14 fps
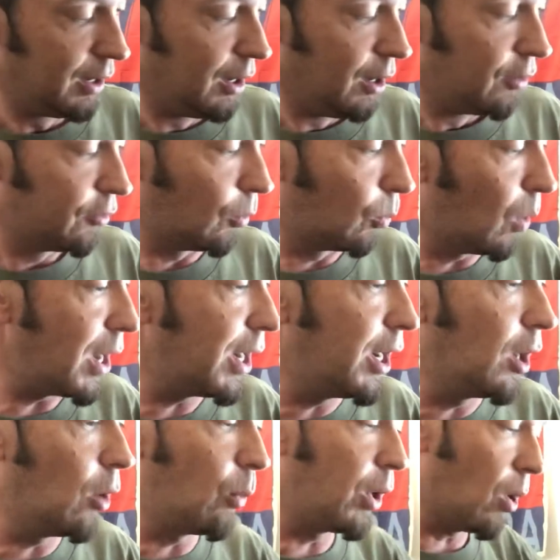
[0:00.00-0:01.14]
So right
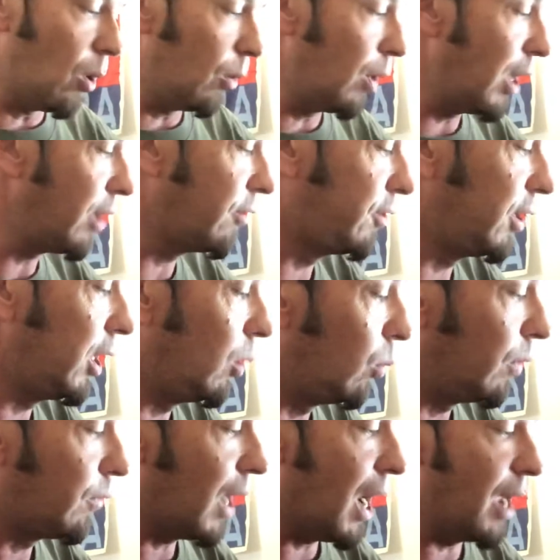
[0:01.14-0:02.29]
here, we already see
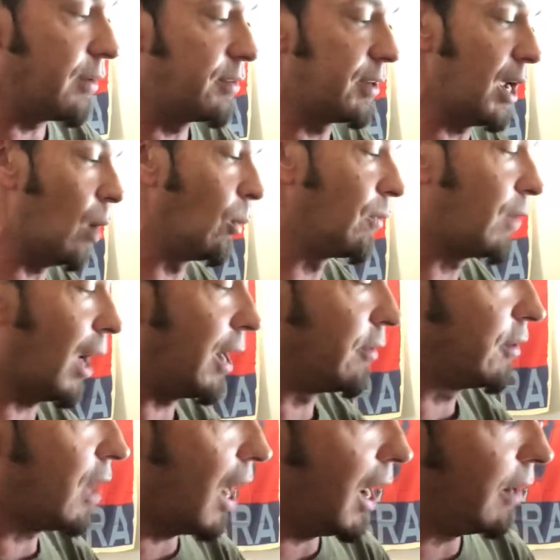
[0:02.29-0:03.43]
we've got his
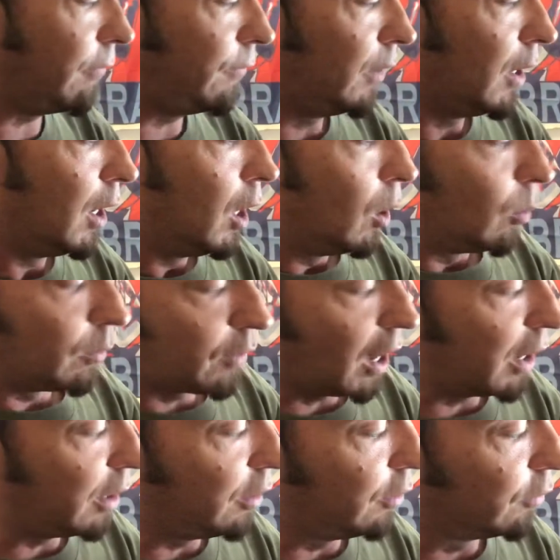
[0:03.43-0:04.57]
knife. We've
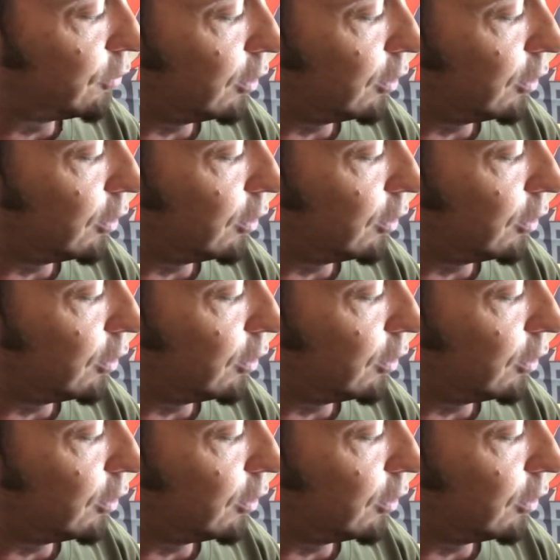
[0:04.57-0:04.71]
got his